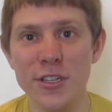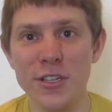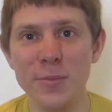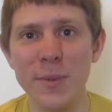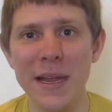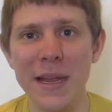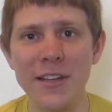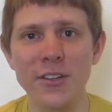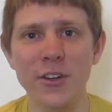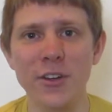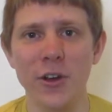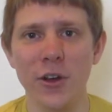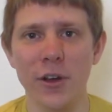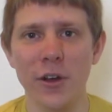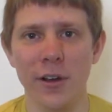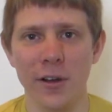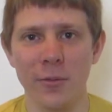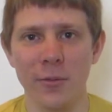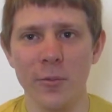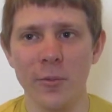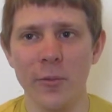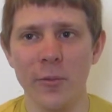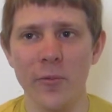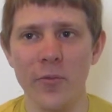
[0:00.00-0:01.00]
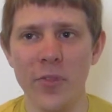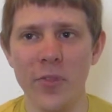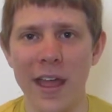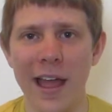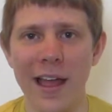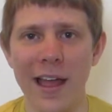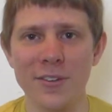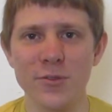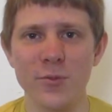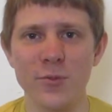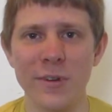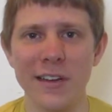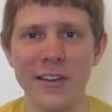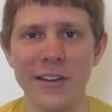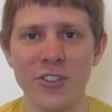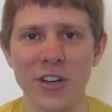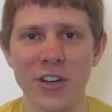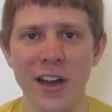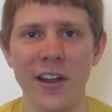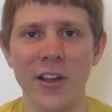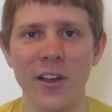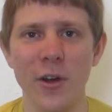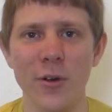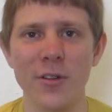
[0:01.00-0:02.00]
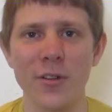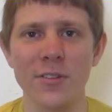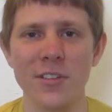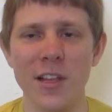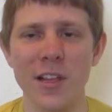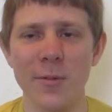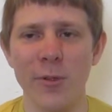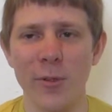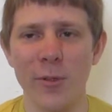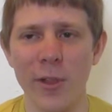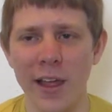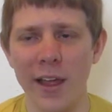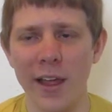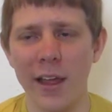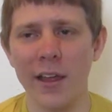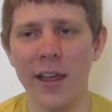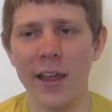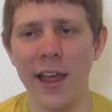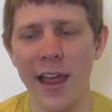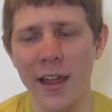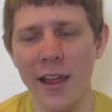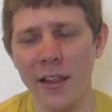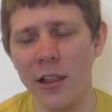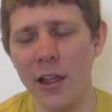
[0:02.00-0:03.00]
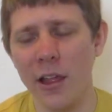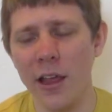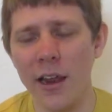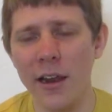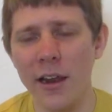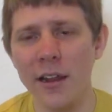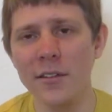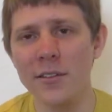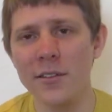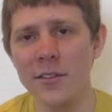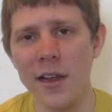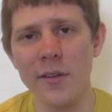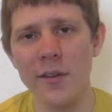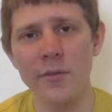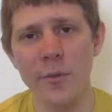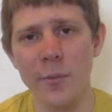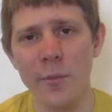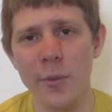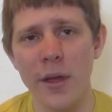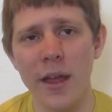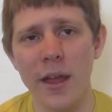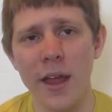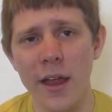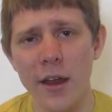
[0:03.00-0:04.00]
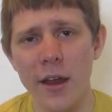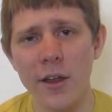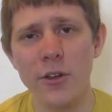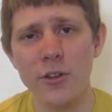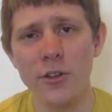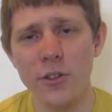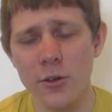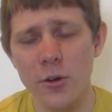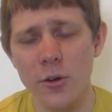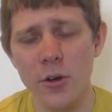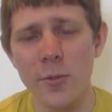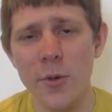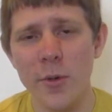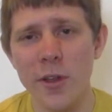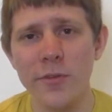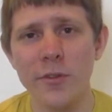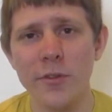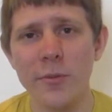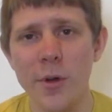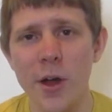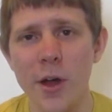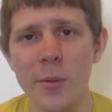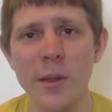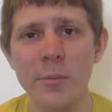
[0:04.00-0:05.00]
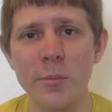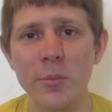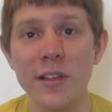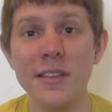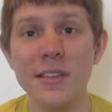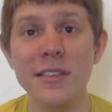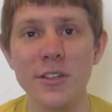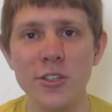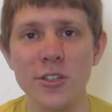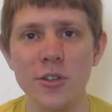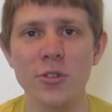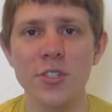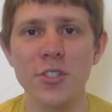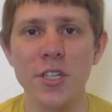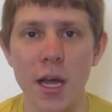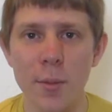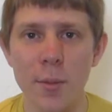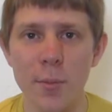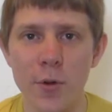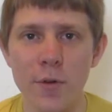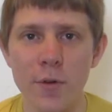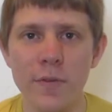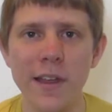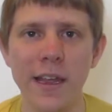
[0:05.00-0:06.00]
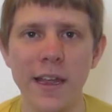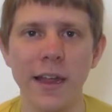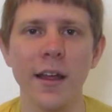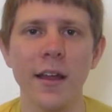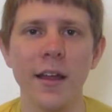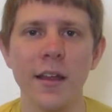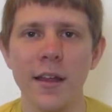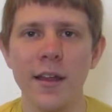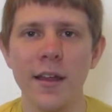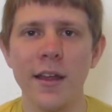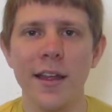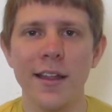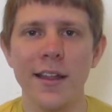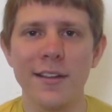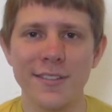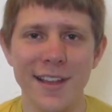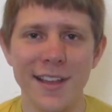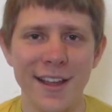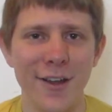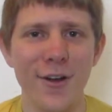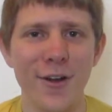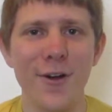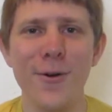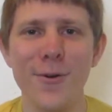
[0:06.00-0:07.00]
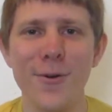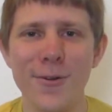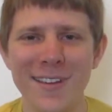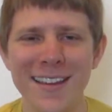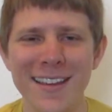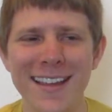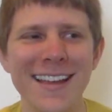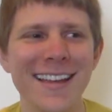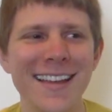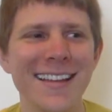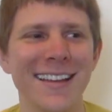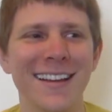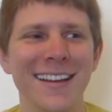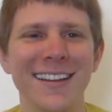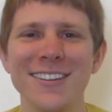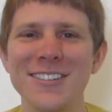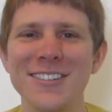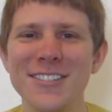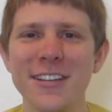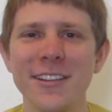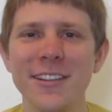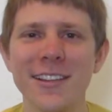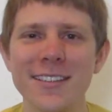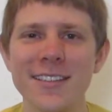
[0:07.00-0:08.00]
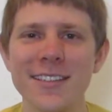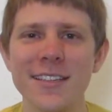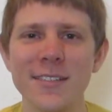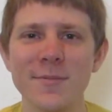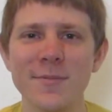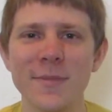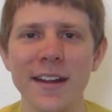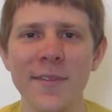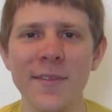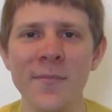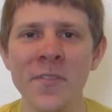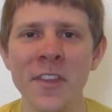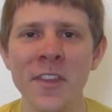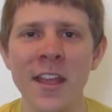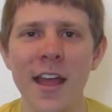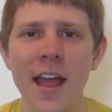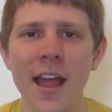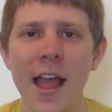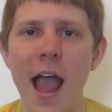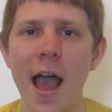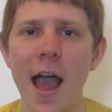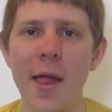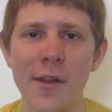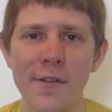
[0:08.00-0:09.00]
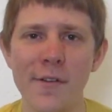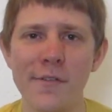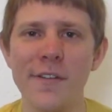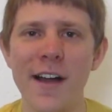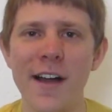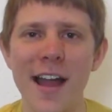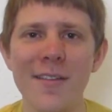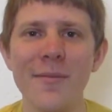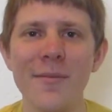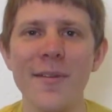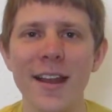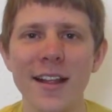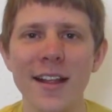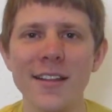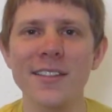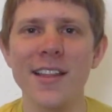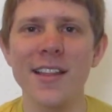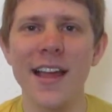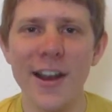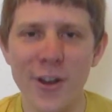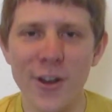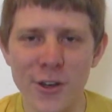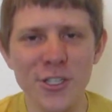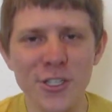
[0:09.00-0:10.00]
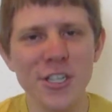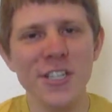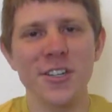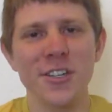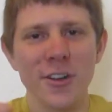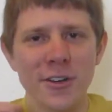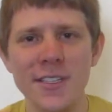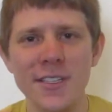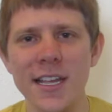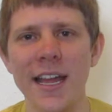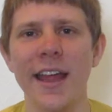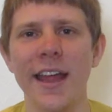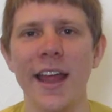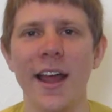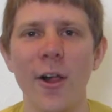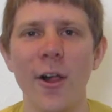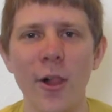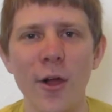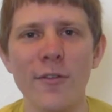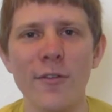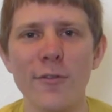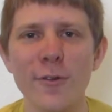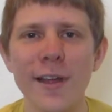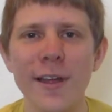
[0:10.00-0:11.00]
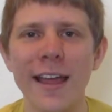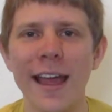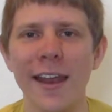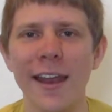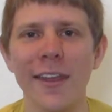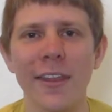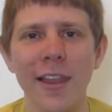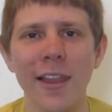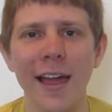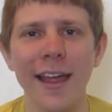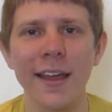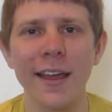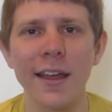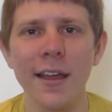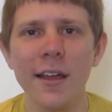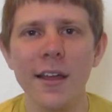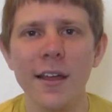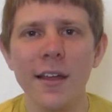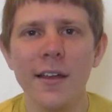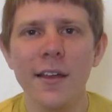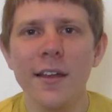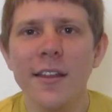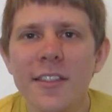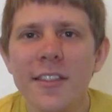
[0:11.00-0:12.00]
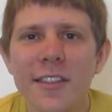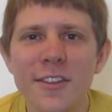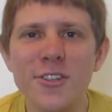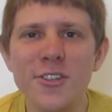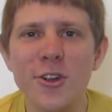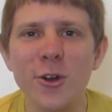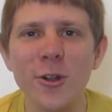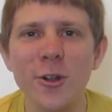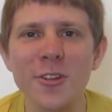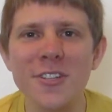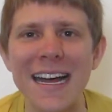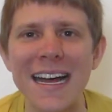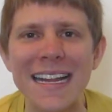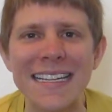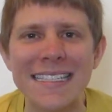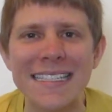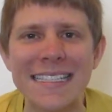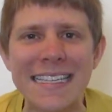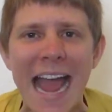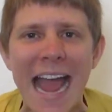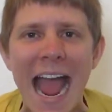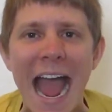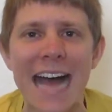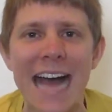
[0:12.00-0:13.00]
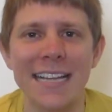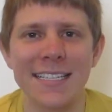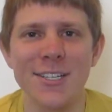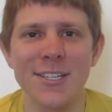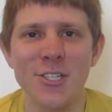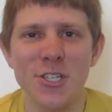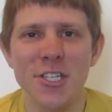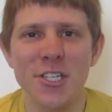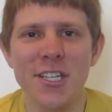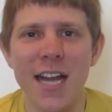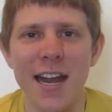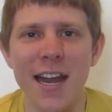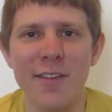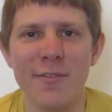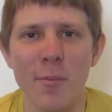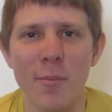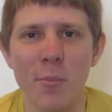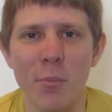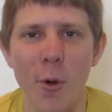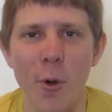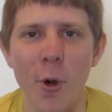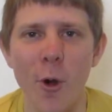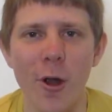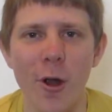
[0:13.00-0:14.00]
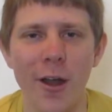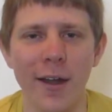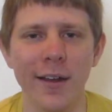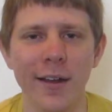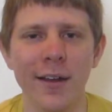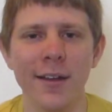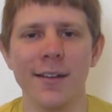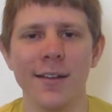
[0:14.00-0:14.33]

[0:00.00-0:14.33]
speak to her as we try to go to sleep. I'm like, Catelyn, it's time for bed. Could you go to bed for mommy, please? And she'll stop moving. It's like, oh, yay. She listens to me. And then 5 minutes later, she starts kicking all over again. Like, this girl's got sass and she's not even born.